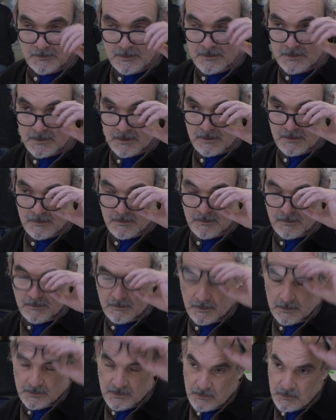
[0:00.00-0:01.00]
So
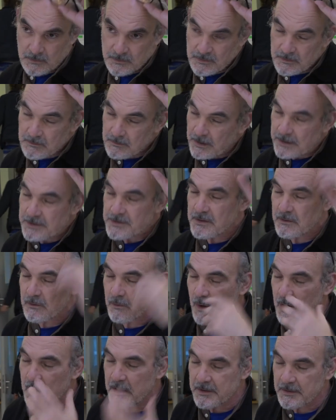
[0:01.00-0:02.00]
the tools, actually
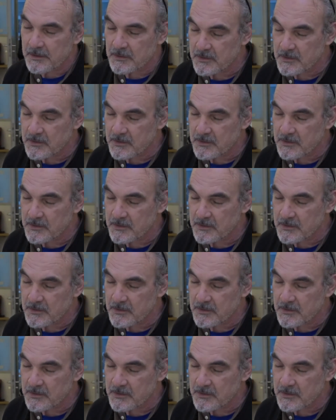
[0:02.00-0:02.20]
acquiring the